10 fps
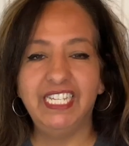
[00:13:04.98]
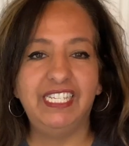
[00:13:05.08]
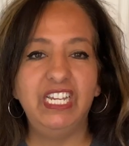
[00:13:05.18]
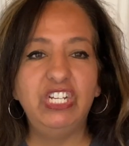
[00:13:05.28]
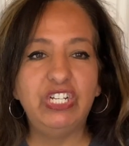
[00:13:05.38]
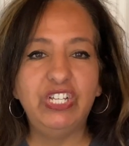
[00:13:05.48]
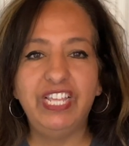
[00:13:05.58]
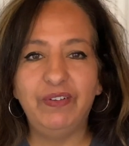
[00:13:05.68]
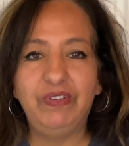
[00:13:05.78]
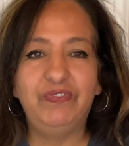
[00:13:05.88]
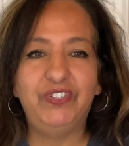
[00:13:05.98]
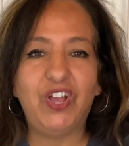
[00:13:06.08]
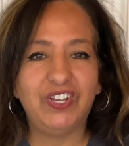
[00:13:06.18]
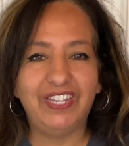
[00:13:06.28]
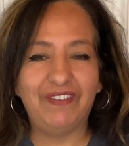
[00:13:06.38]
the signal that we've
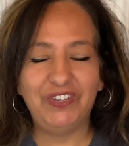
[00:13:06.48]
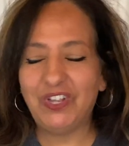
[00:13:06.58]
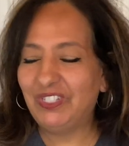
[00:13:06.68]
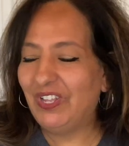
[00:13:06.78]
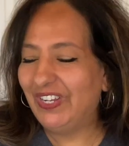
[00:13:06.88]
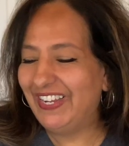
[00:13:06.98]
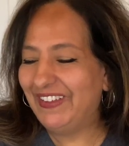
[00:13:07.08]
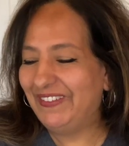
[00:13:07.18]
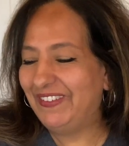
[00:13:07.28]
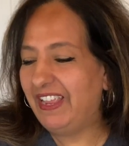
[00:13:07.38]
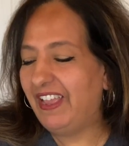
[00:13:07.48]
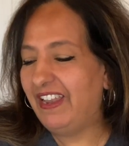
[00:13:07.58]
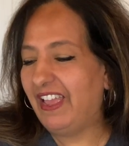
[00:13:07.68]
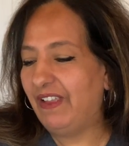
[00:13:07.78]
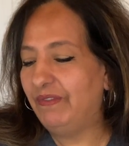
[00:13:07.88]
talked. I've talked long enough,
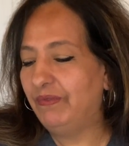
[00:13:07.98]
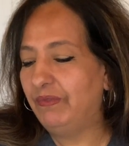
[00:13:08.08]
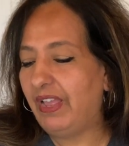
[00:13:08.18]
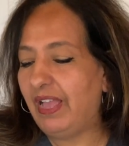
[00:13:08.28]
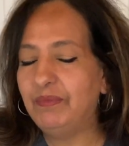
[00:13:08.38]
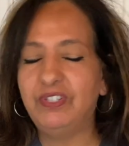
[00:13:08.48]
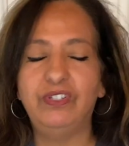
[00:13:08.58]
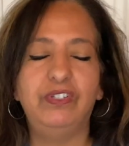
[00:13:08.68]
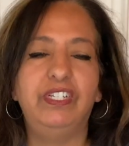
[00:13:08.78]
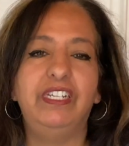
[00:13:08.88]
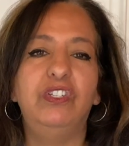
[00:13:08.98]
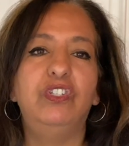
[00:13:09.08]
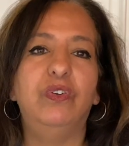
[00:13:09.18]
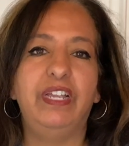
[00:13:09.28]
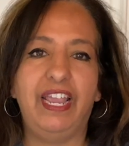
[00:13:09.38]
and I absolutely
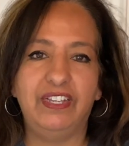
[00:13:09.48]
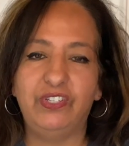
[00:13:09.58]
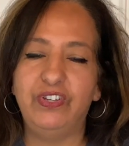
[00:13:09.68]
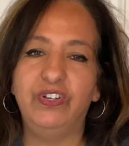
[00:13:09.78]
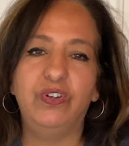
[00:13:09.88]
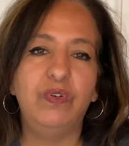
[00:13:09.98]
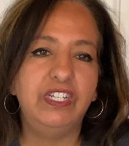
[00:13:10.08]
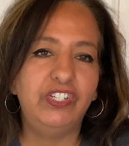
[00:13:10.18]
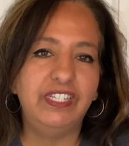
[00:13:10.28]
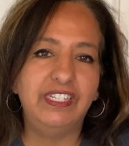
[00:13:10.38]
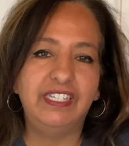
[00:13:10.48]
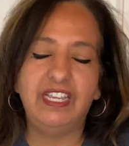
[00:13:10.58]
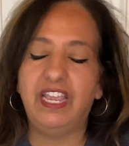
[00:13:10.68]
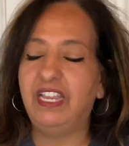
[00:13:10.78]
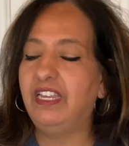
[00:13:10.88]
enjoy answering your questions.
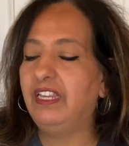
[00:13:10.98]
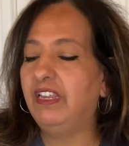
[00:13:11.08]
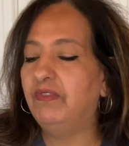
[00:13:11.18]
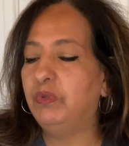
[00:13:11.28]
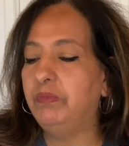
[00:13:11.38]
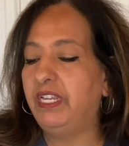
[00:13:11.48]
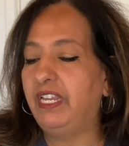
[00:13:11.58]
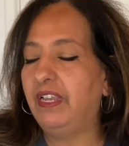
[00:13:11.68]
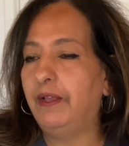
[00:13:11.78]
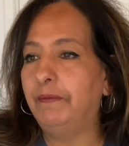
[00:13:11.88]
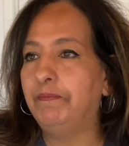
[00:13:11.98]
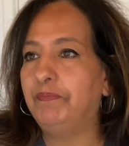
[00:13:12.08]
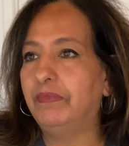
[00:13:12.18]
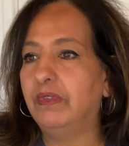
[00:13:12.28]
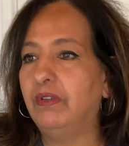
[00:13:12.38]
It gives me
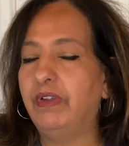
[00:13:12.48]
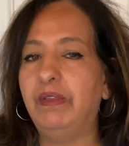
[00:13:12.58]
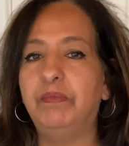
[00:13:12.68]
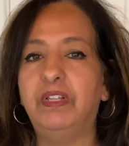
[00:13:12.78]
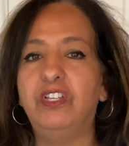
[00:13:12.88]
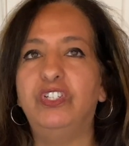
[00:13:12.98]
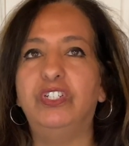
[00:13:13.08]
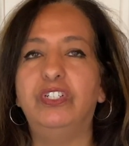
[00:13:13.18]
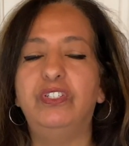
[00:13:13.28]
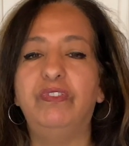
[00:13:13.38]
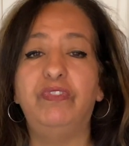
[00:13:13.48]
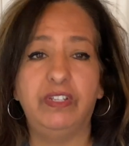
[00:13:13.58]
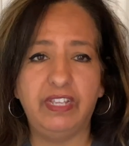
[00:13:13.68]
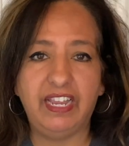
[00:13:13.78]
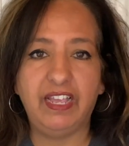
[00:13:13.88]
great pleasure to
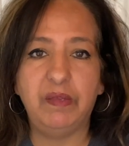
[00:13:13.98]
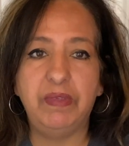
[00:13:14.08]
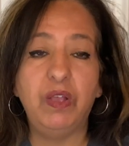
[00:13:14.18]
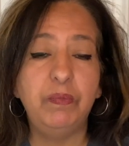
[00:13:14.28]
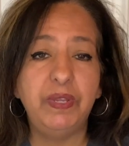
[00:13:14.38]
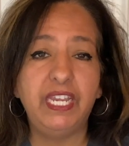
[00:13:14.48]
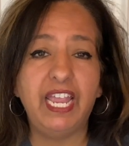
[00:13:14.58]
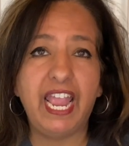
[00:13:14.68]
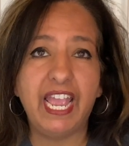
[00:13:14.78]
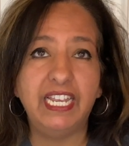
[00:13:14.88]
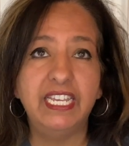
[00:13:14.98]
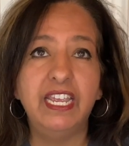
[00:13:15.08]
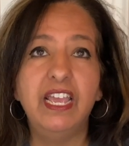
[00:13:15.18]
feel like I'm helping, and